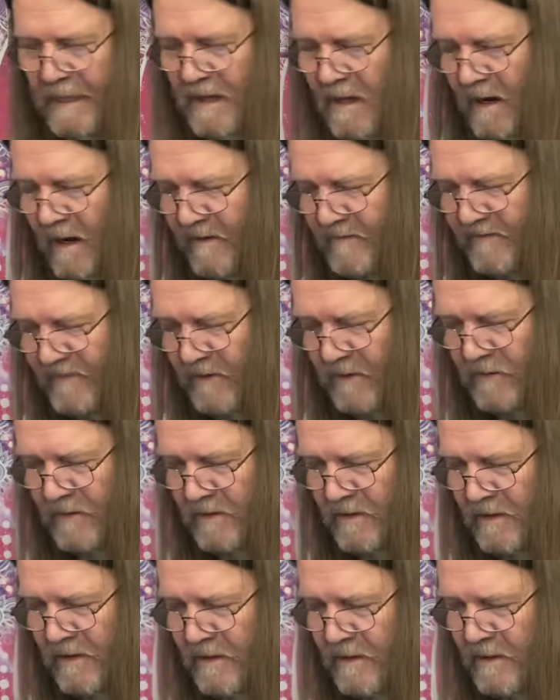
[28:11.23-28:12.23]
I feel
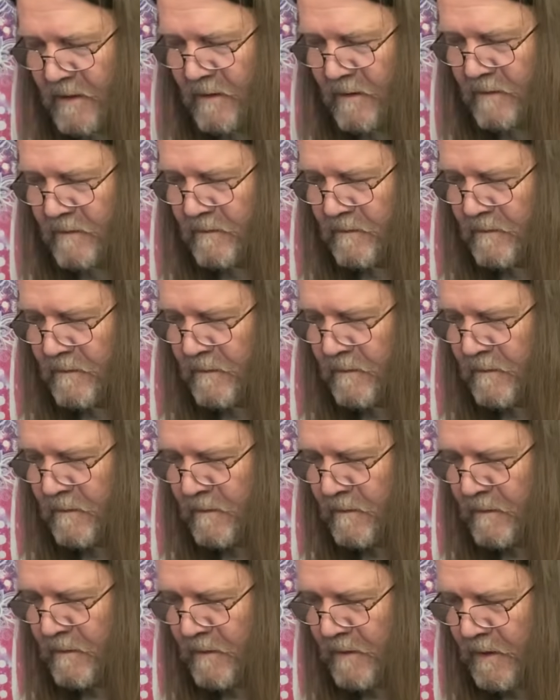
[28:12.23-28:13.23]
you, Leo.
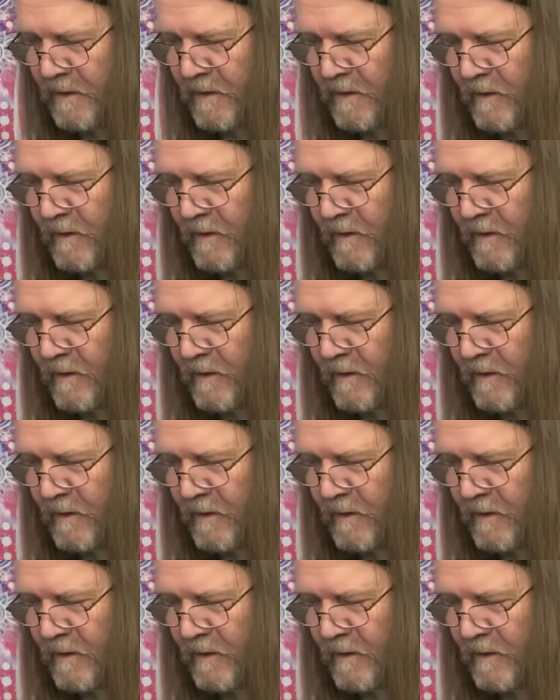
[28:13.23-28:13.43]
You